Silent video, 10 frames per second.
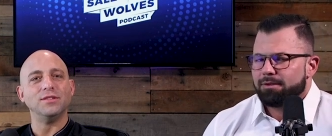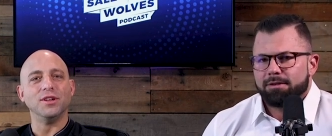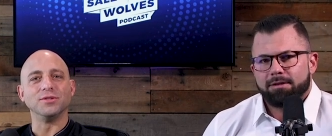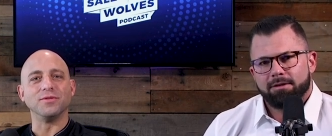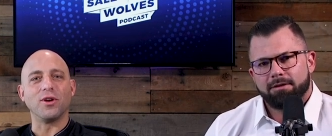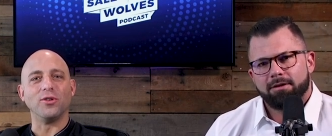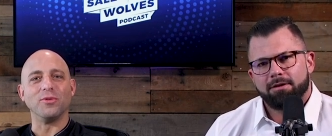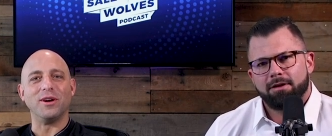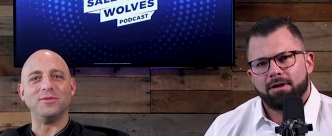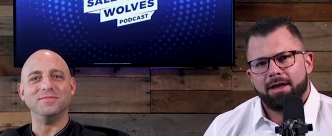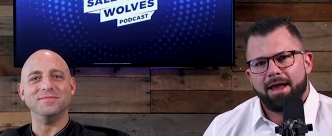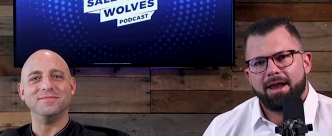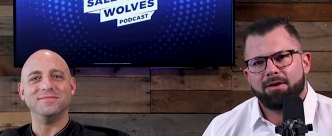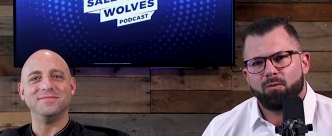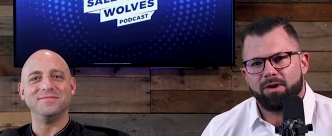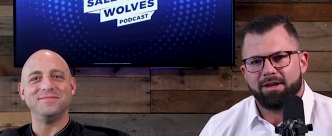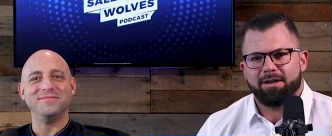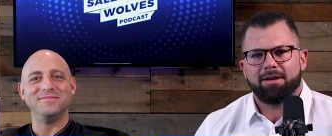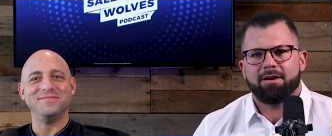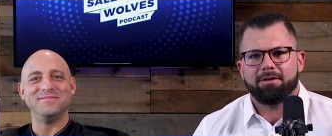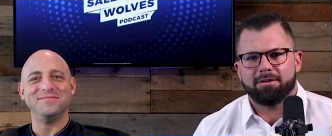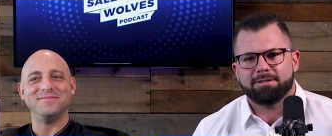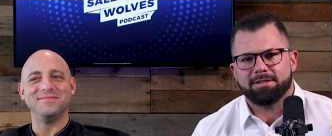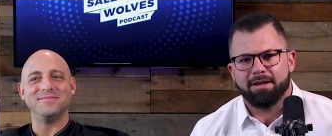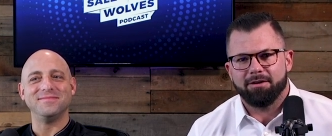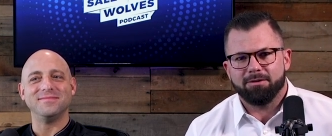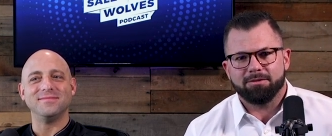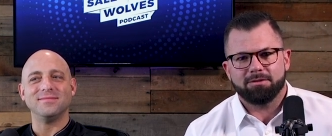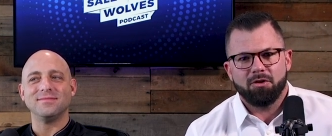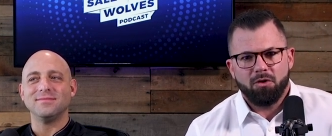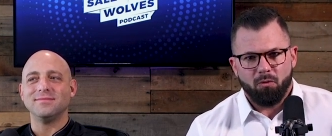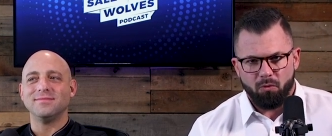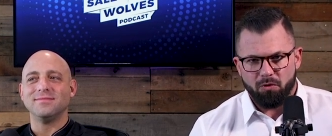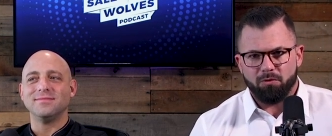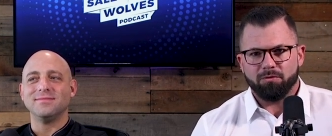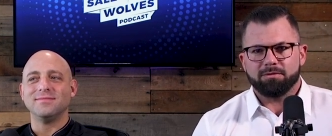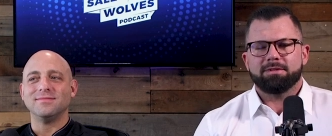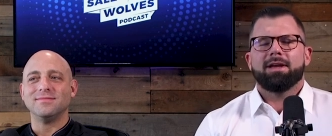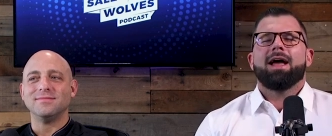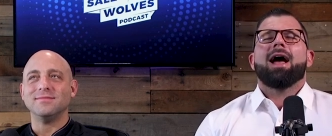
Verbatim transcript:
Speaker 1: Joseph Caldwell.
Speaker 2: And we are the Sales Wolves.